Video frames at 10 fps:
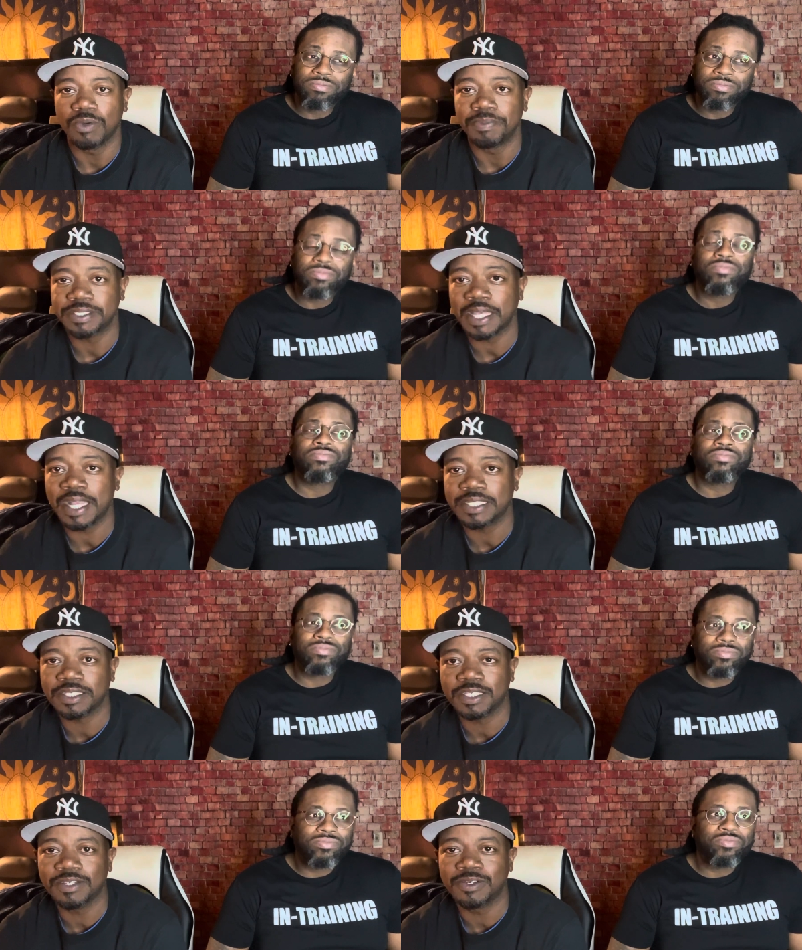
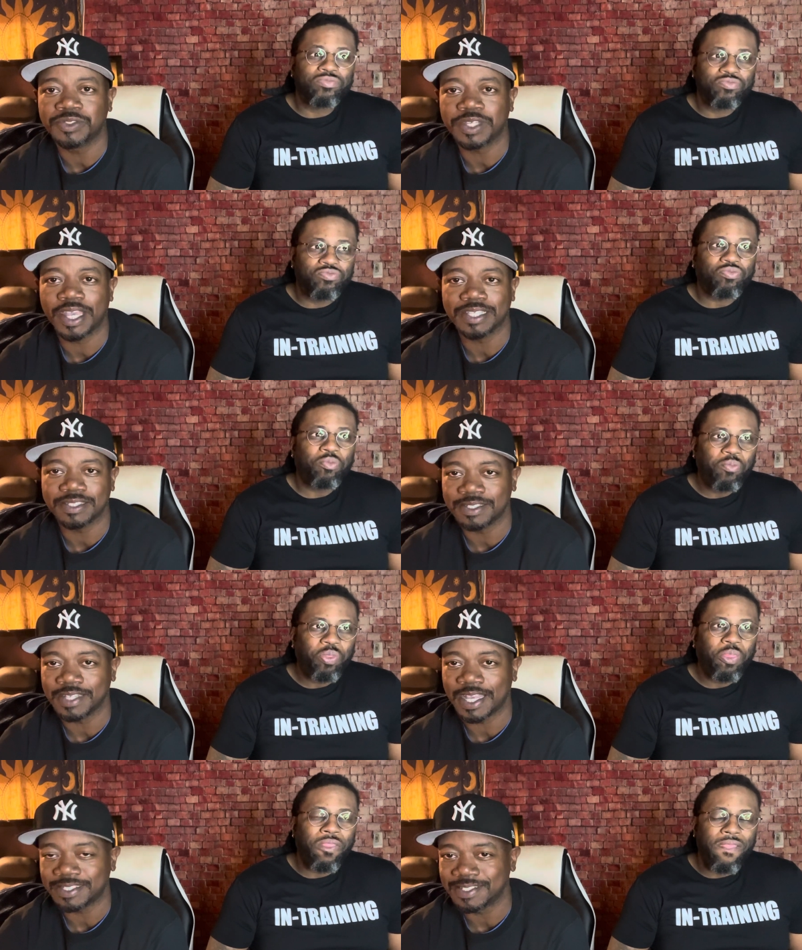Speaker 1: misogyny, you know what I'm saying, as the
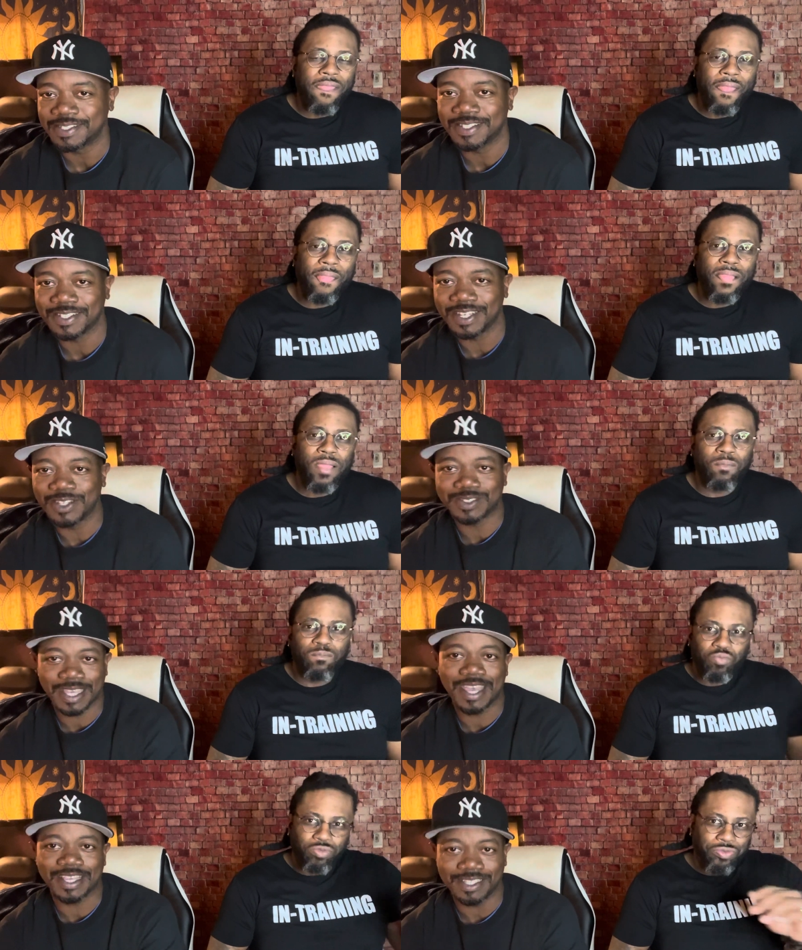as the, the little
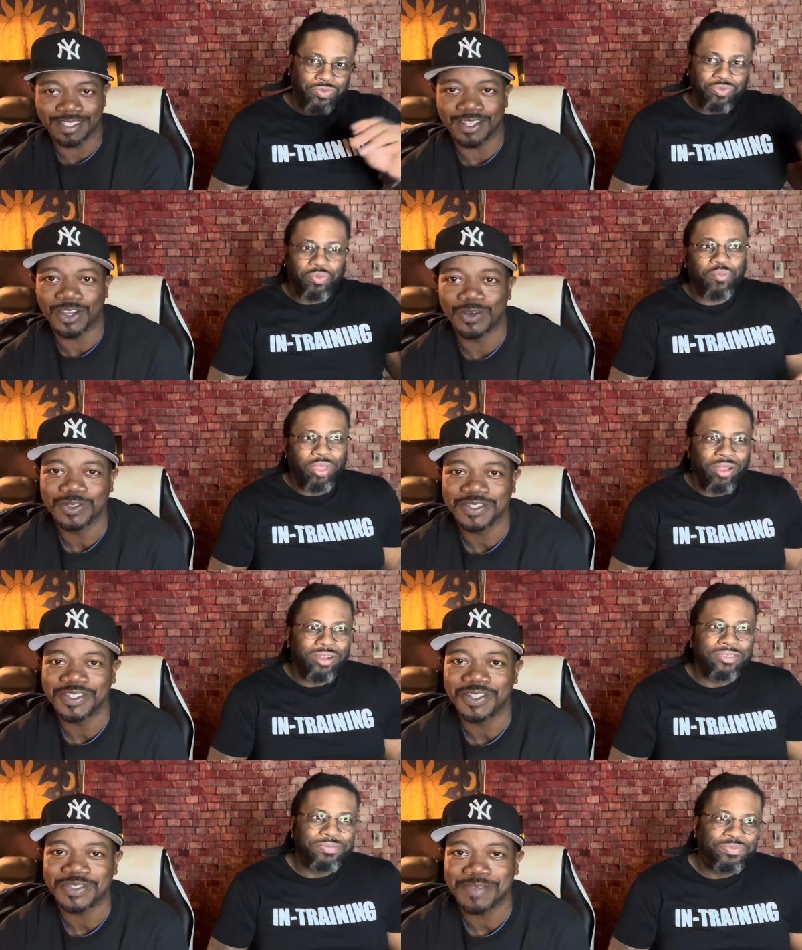tag goes, you
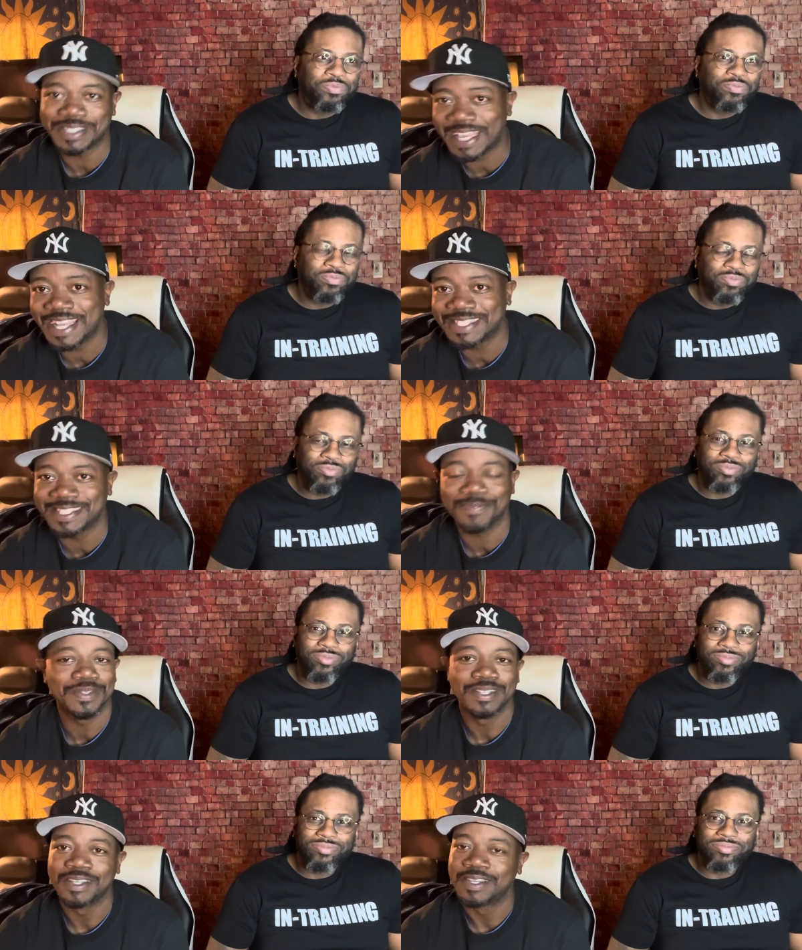know what I'm saying, misogyny.
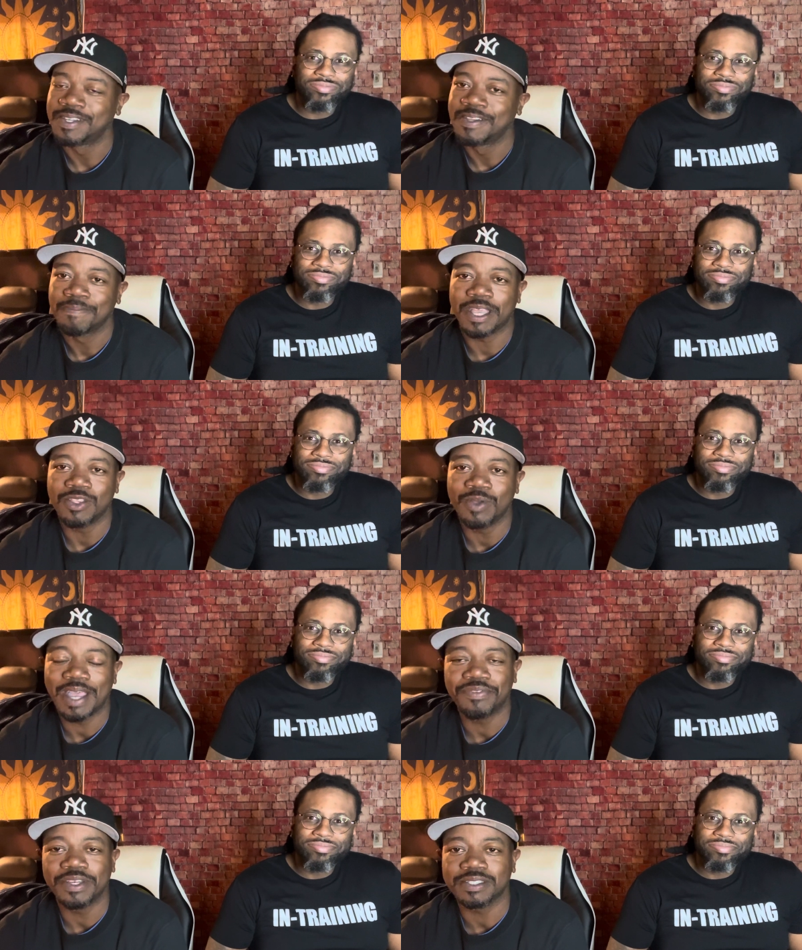Like you
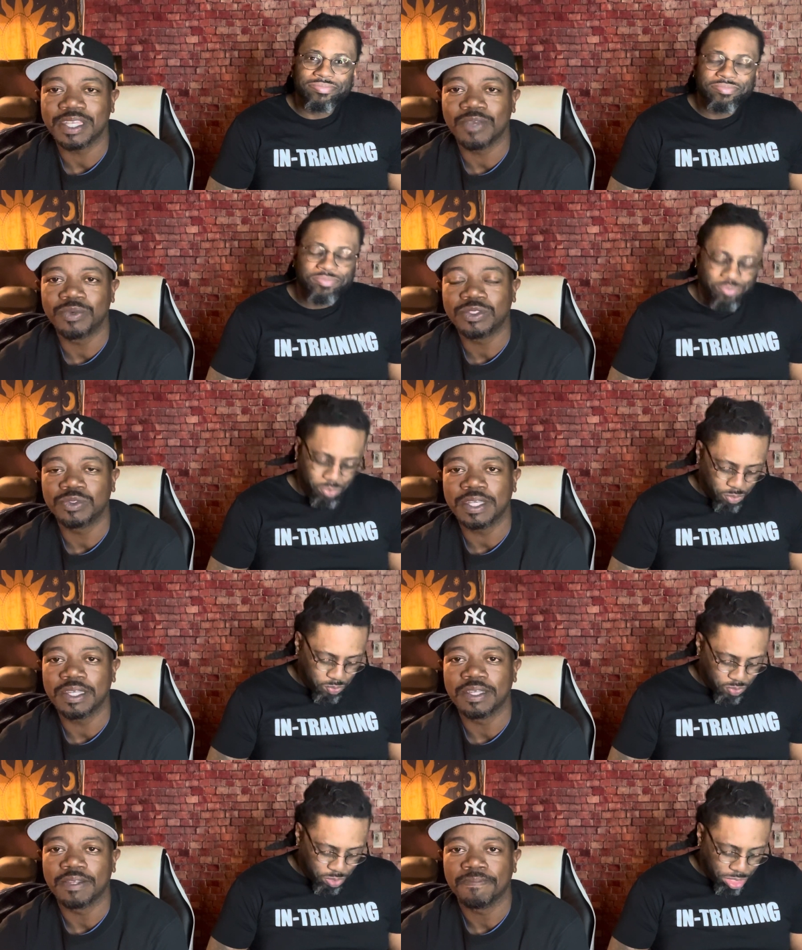have to understand what you're
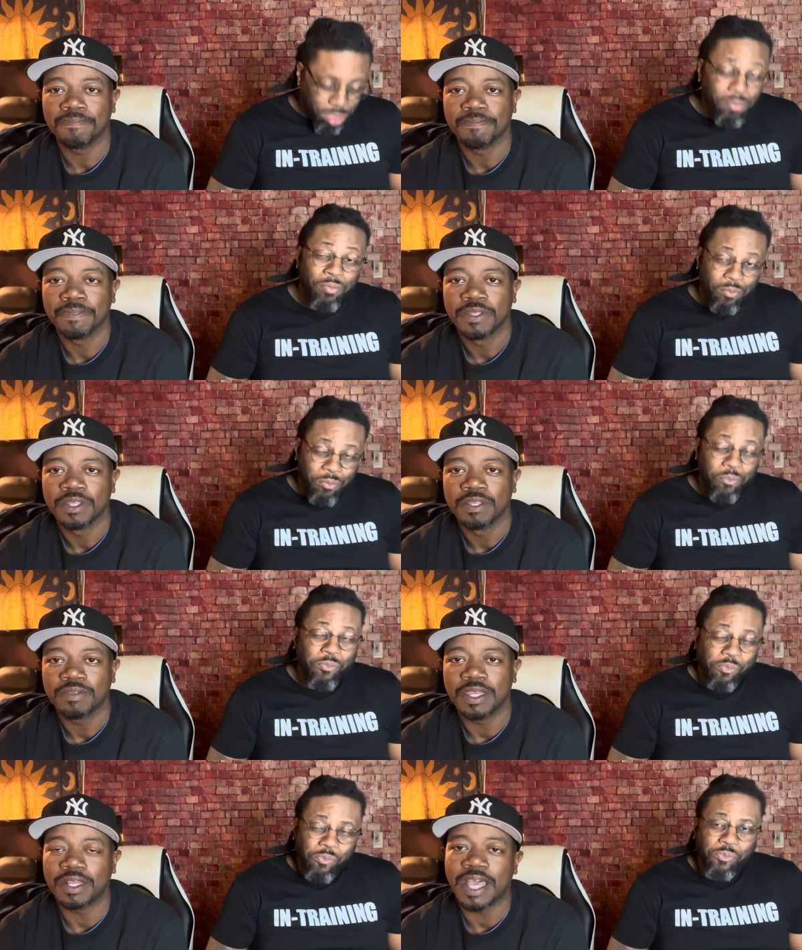saying.
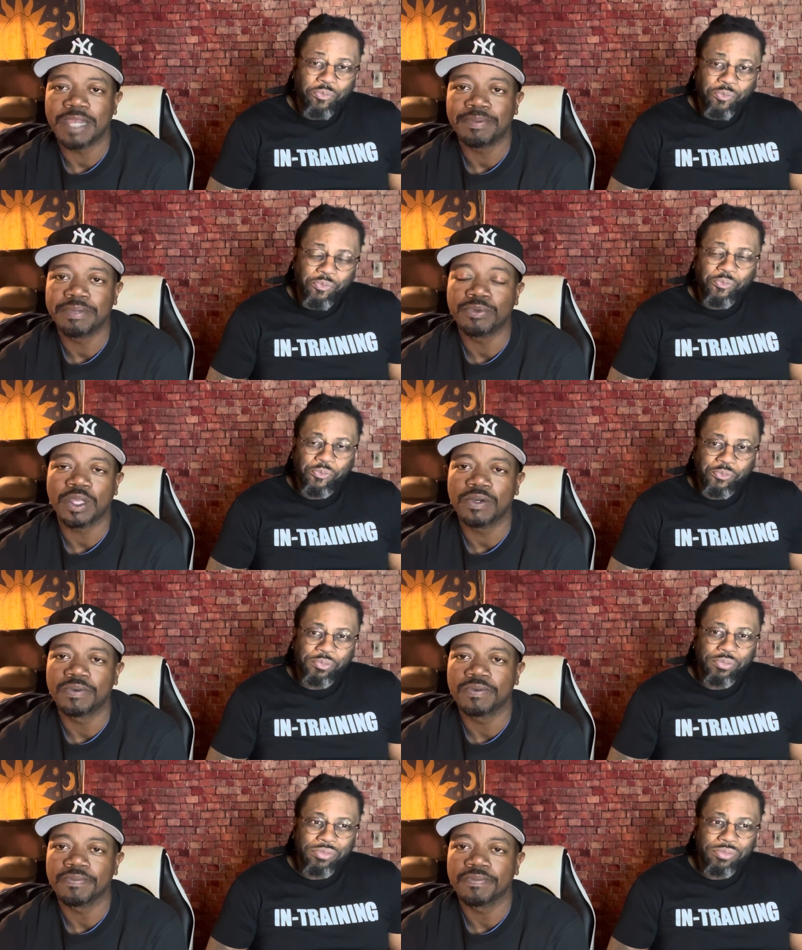And a lot of people don't.